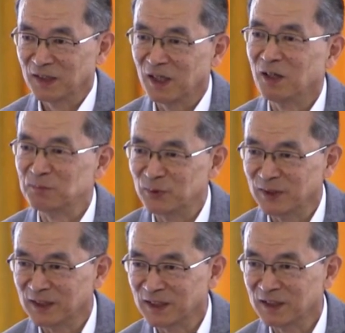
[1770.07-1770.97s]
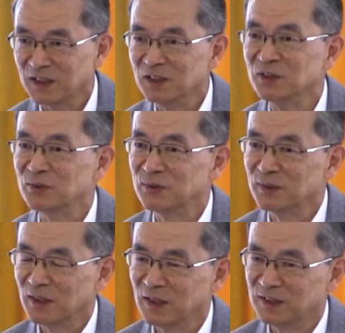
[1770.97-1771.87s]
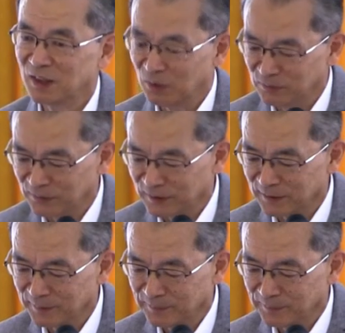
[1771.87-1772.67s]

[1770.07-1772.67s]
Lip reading: our prayer is the offering.